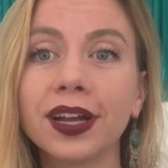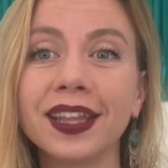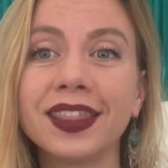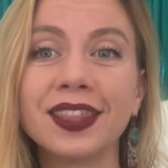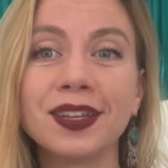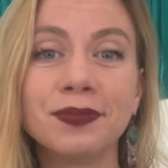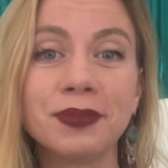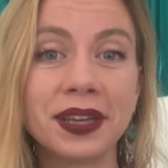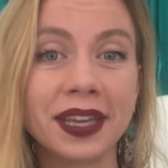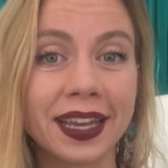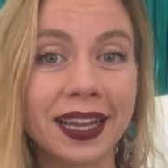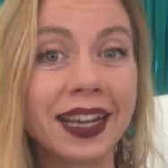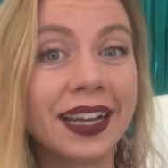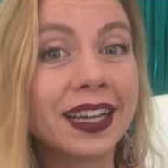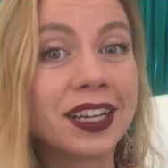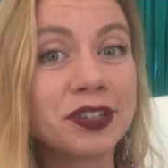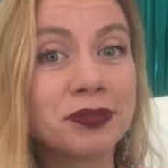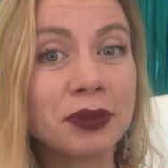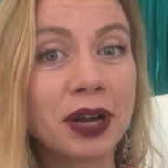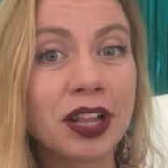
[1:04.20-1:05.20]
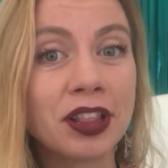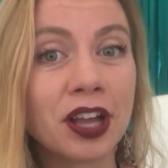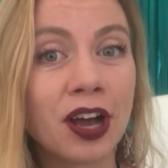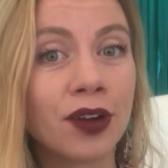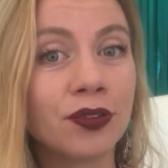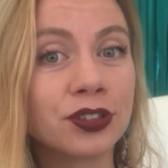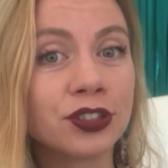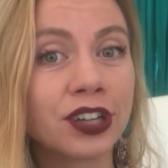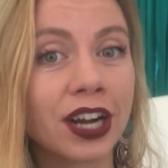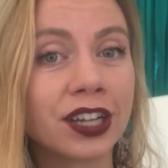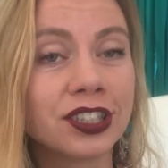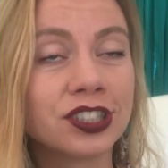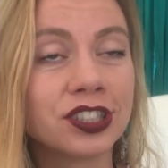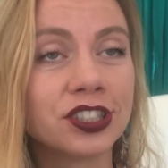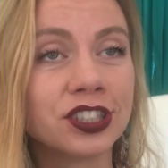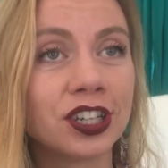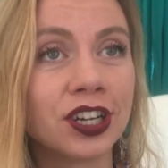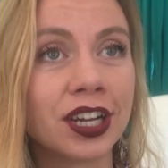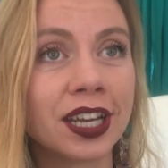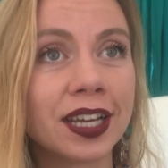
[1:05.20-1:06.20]
in the beginning of my law of attraction
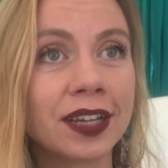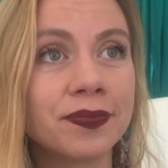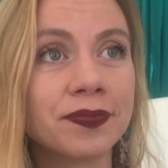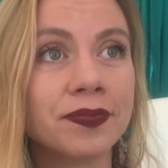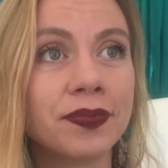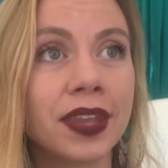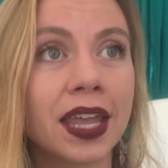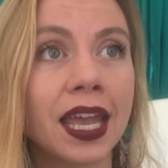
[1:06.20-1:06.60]
journey.